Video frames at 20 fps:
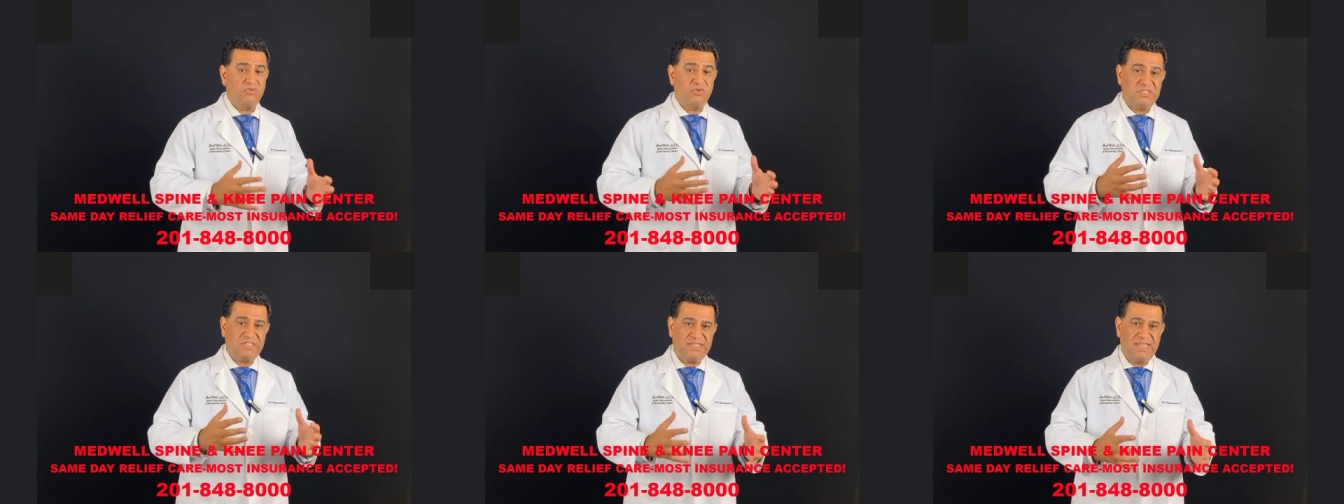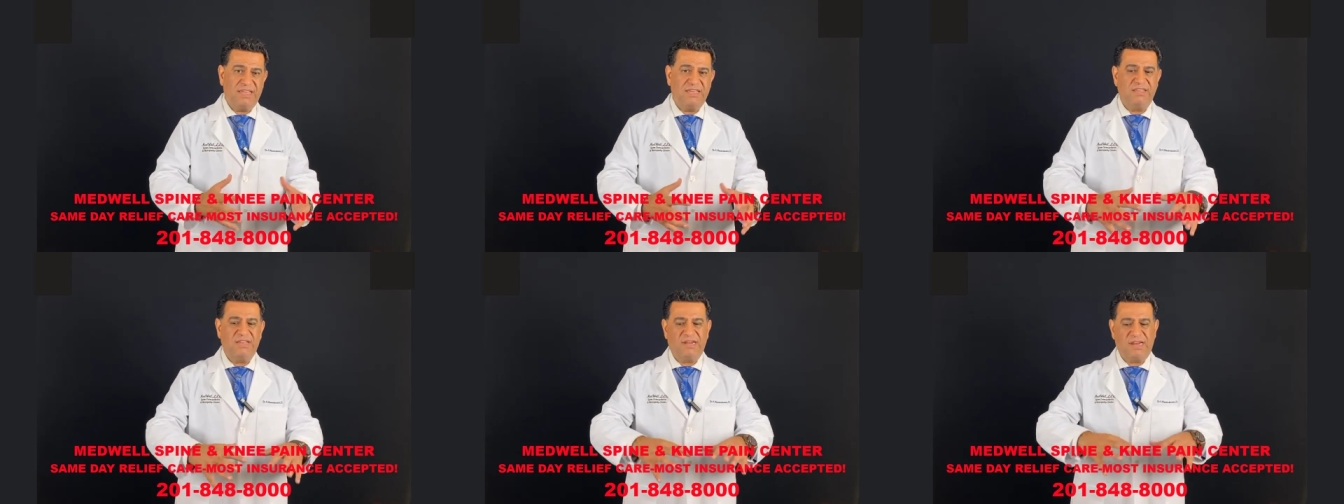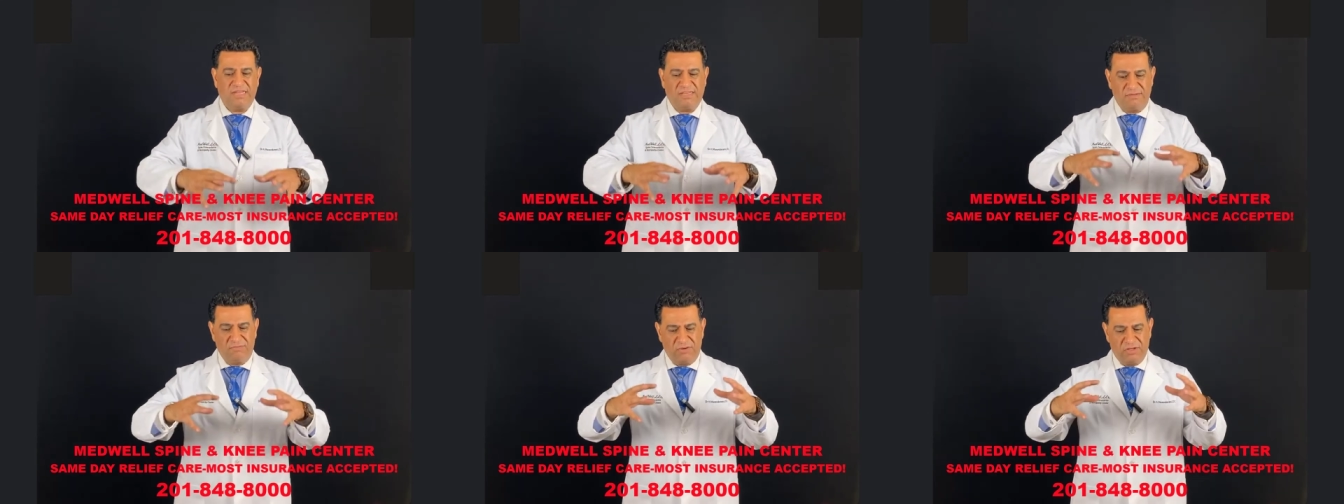to stay
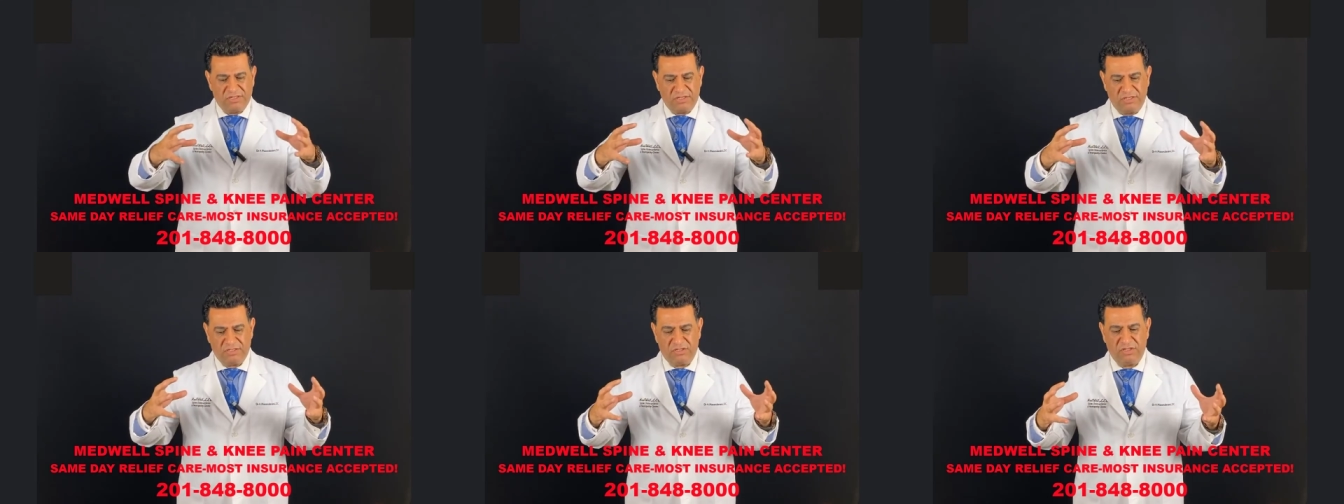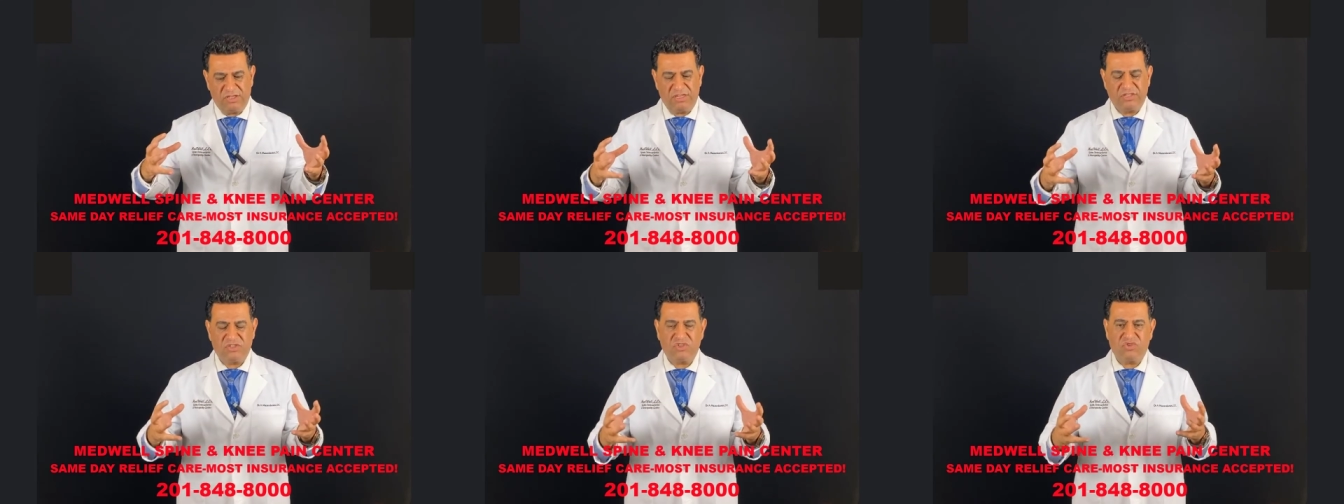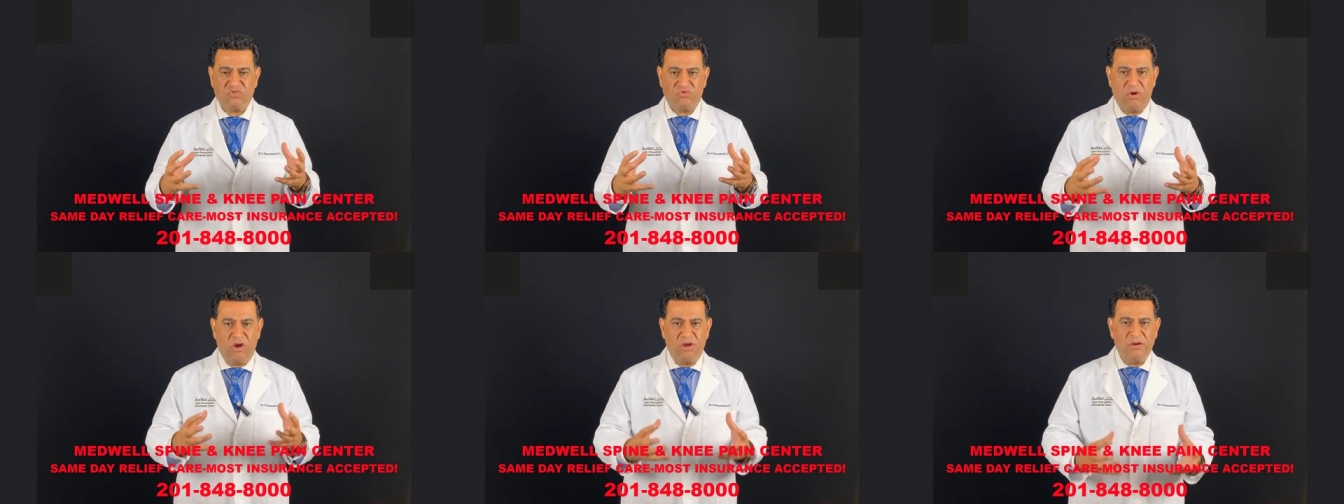there and the muscles to get
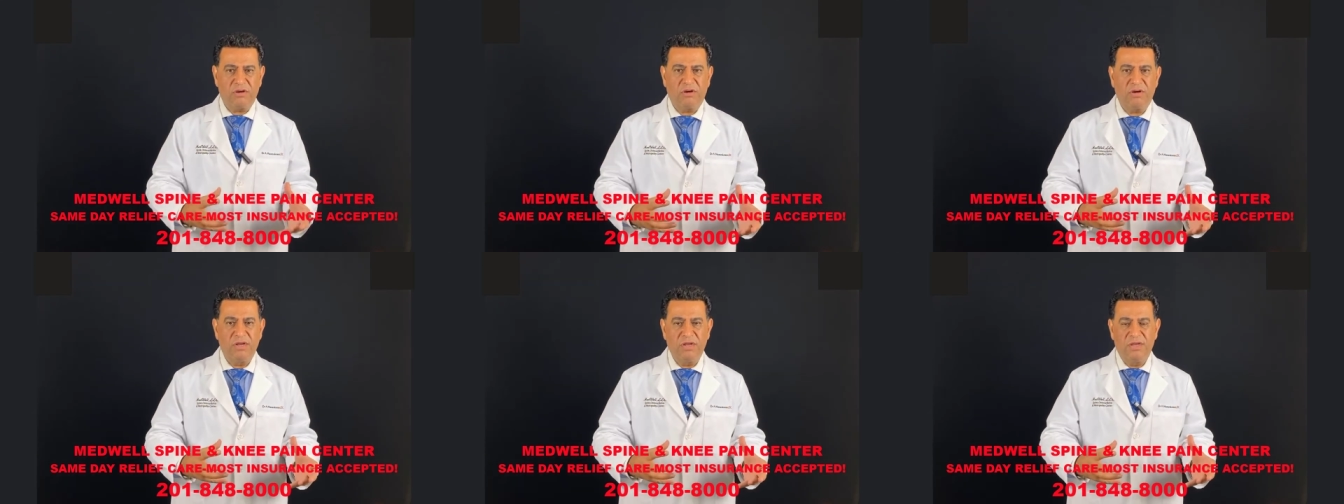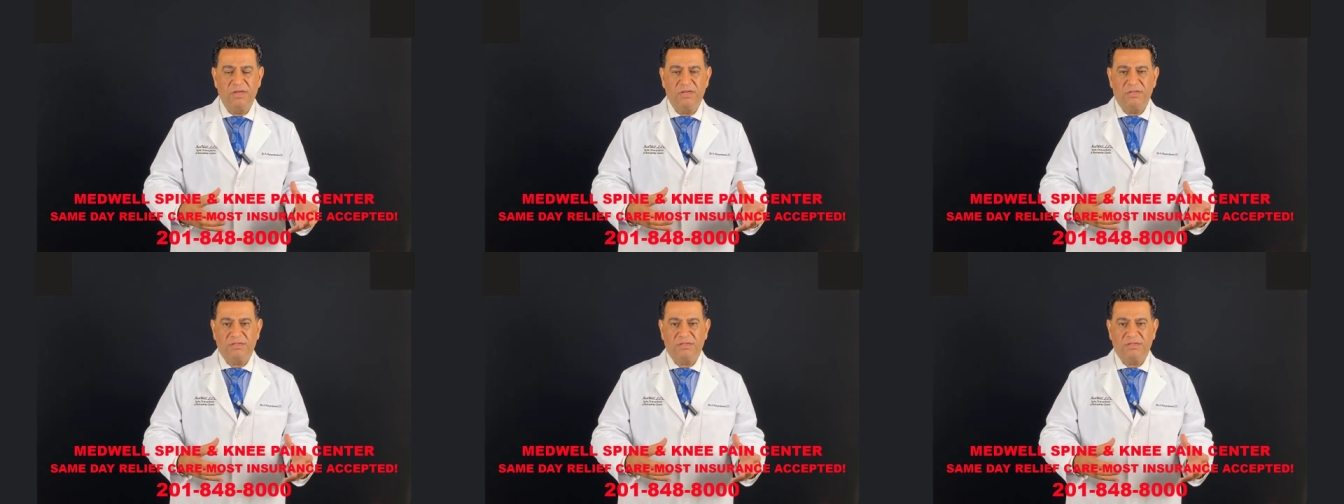stronger,